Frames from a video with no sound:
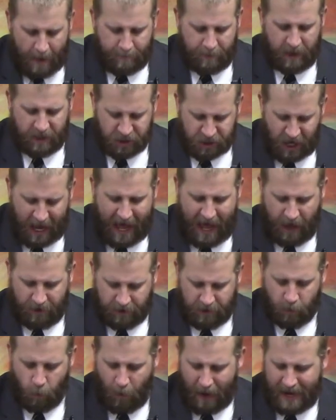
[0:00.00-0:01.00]
a child
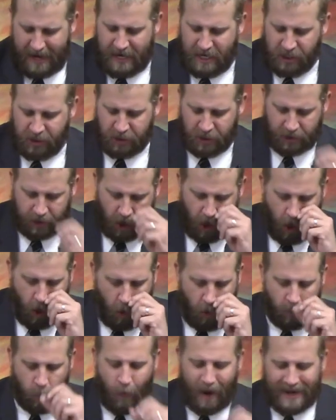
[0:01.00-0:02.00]
in the way he should
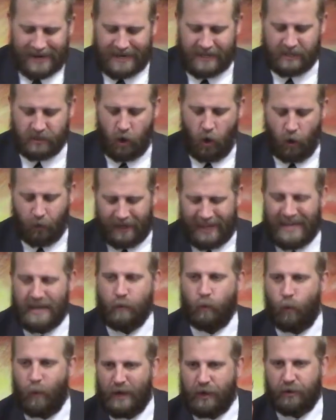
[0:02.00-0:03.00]
go, and when he is old, he
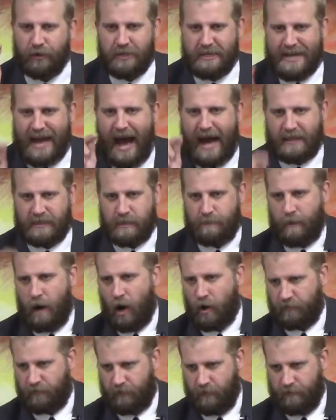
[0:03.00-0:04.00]
will not
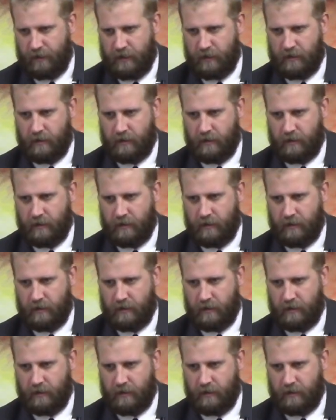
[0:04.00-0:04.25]
depart from it.